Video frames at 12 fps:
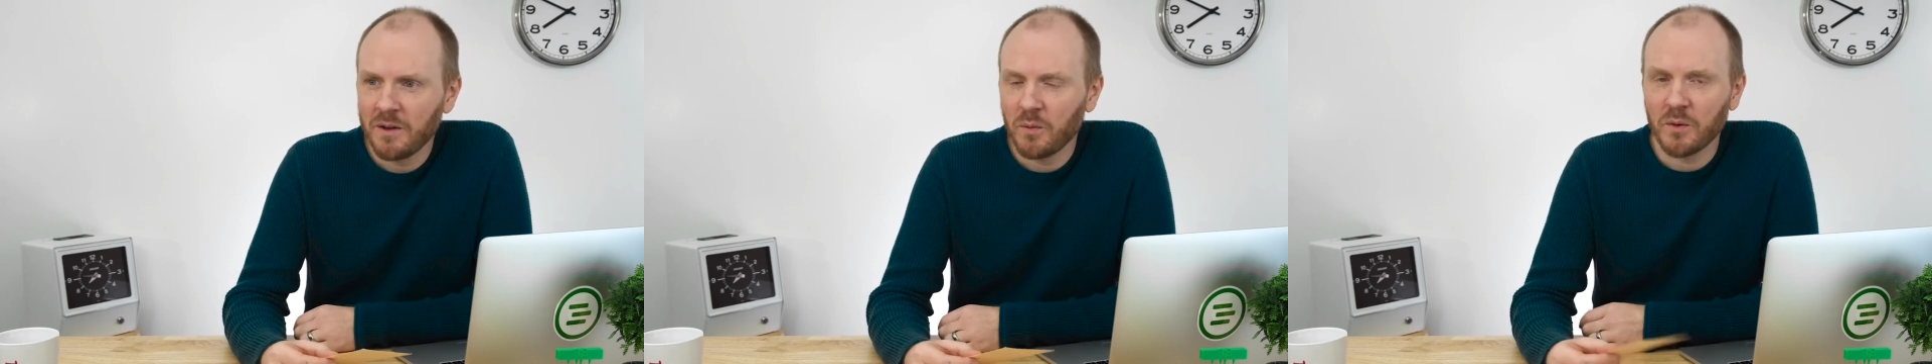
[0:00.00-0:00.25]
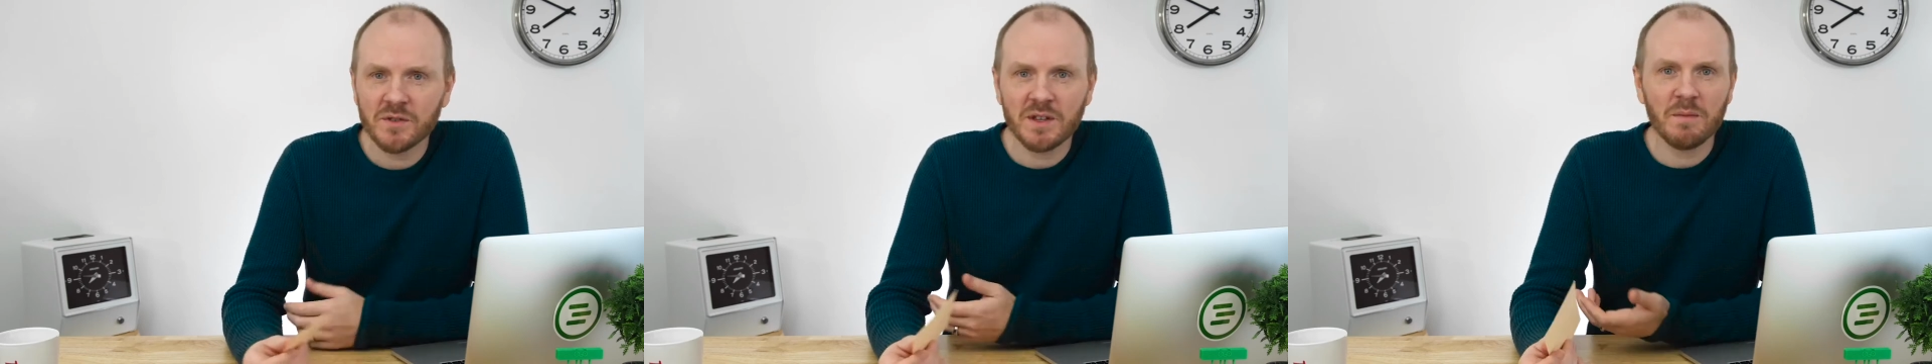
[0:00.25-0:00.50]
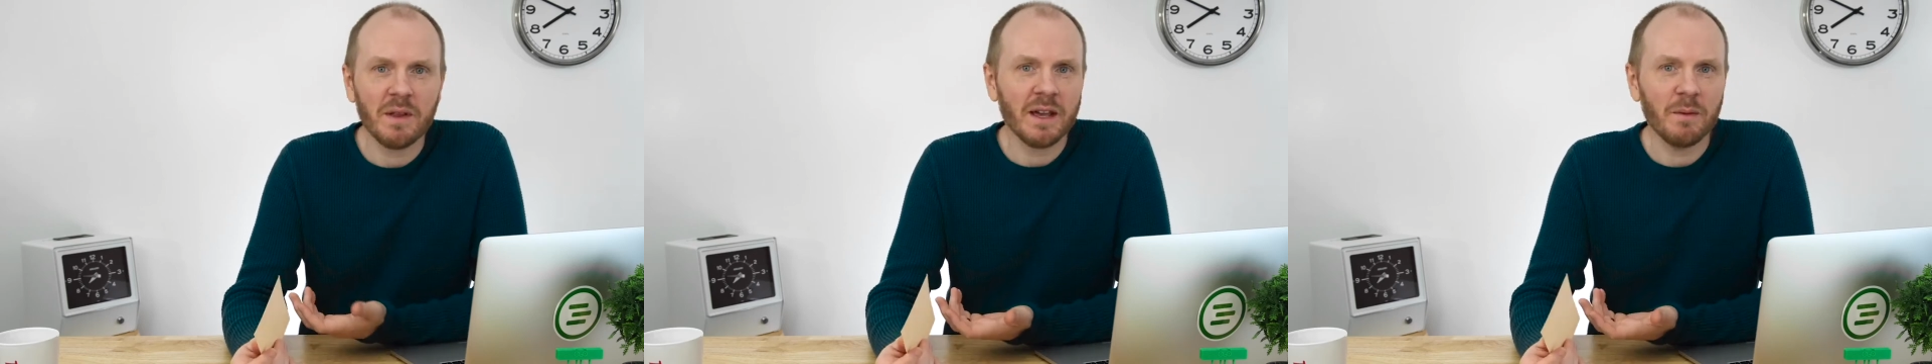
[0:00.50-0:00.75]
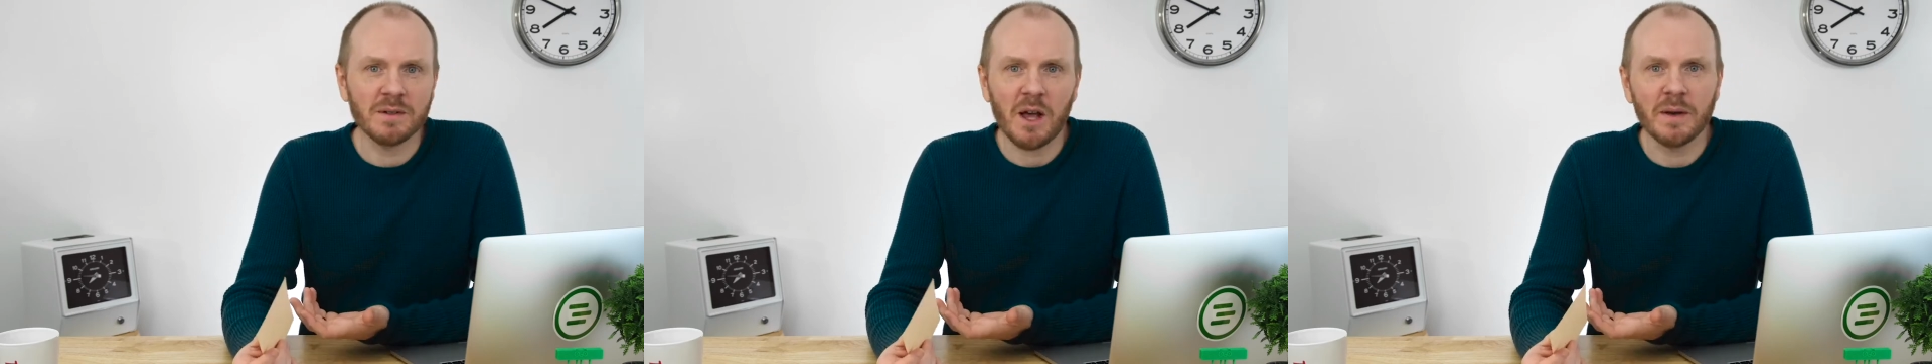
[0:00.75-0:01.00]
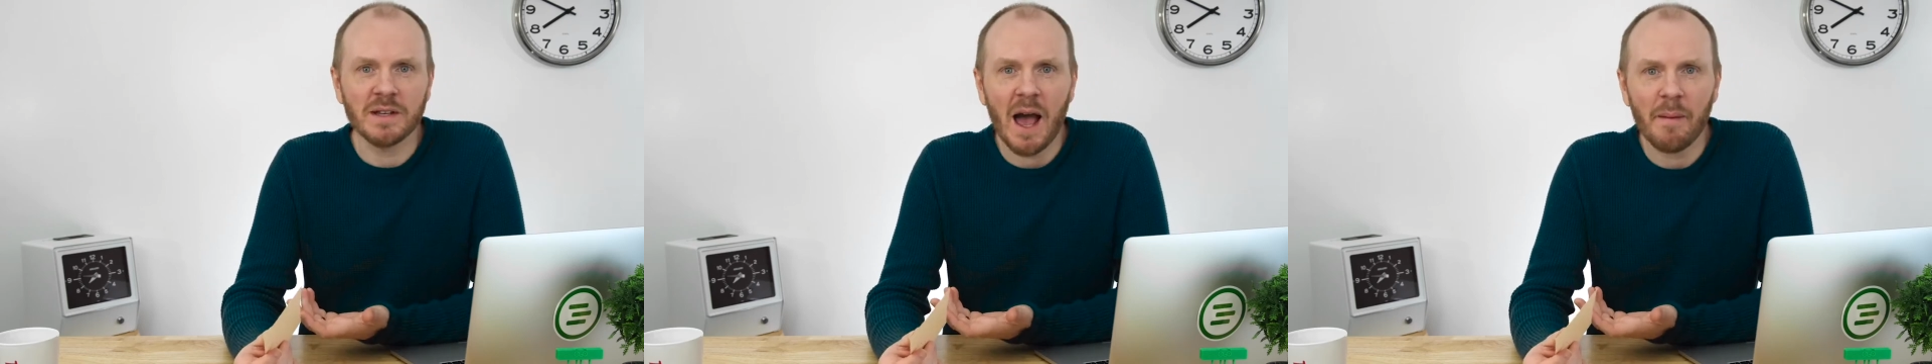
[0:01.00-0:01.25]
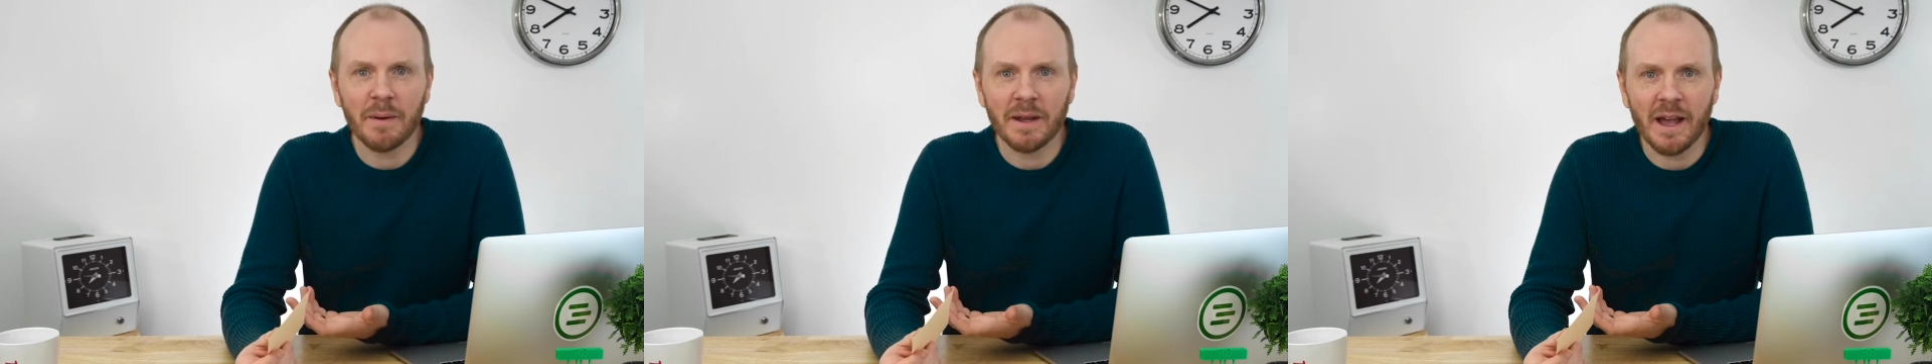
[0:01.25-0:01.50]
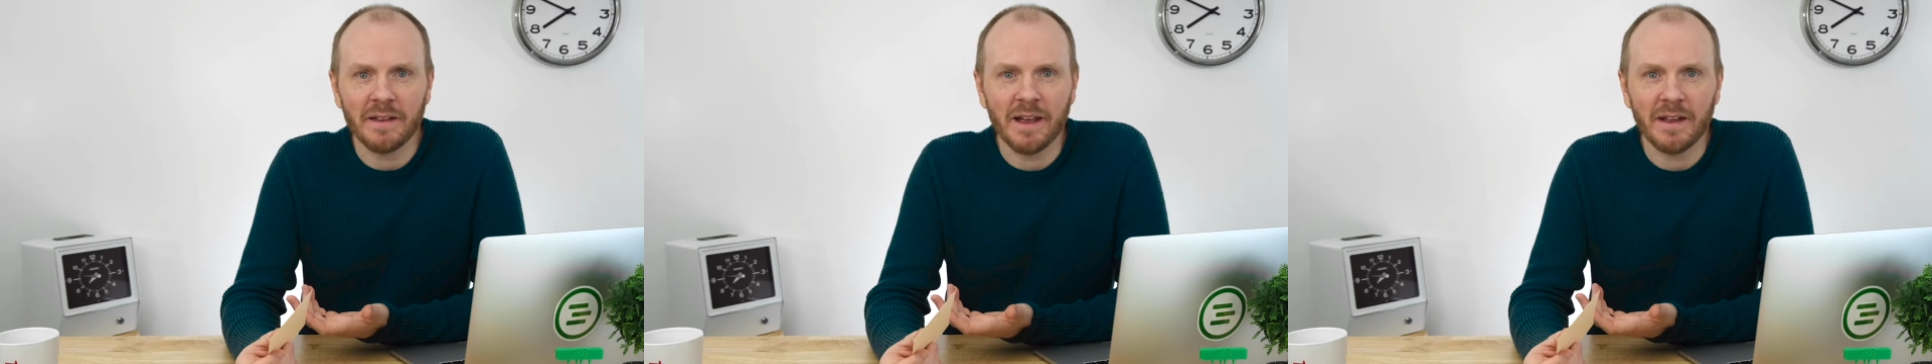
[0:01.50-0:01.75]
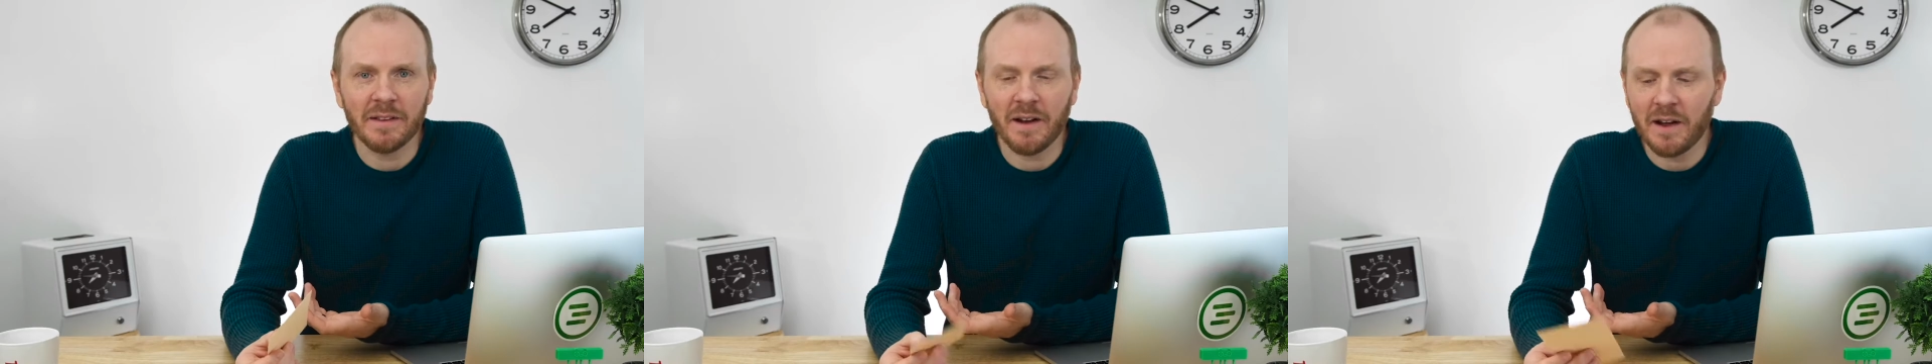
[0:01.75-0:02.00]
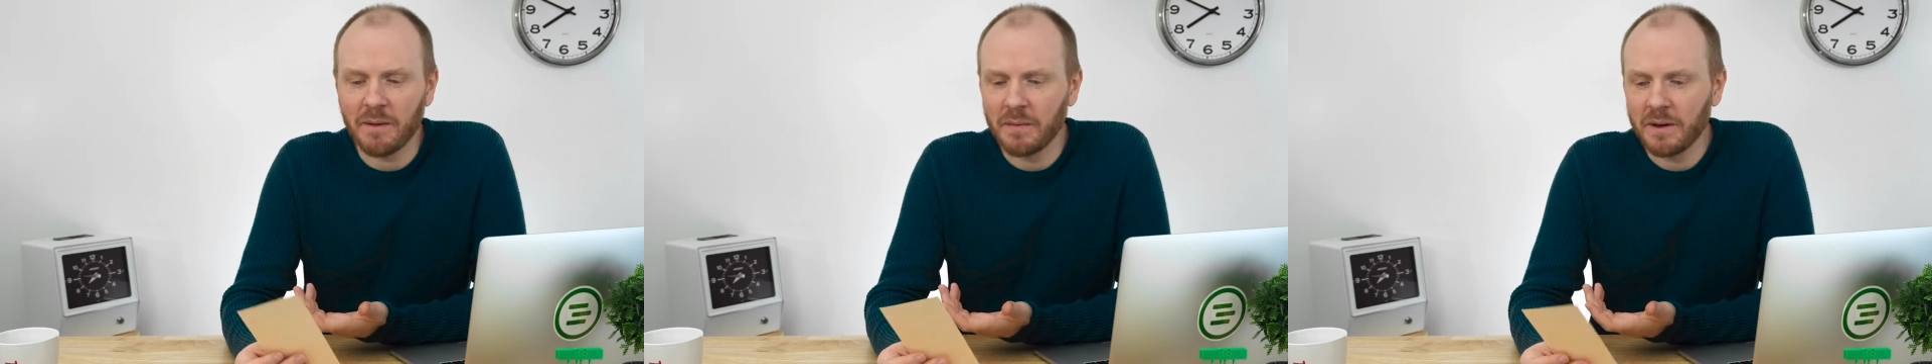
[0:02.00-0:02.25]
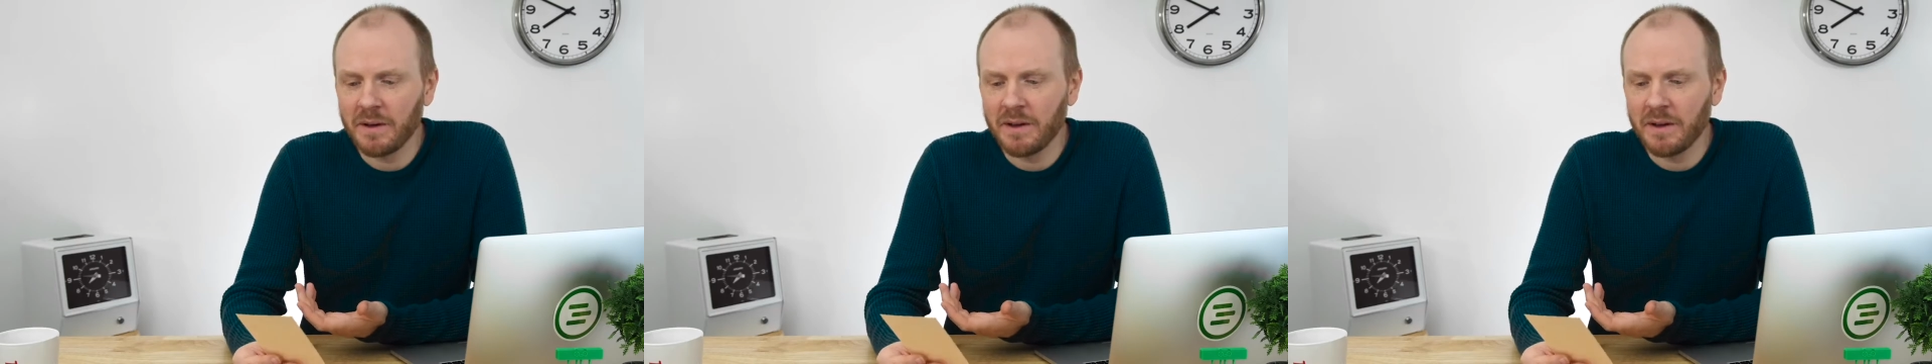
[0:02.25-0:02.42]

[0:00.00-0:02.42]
was seemed like it was always happening at that time.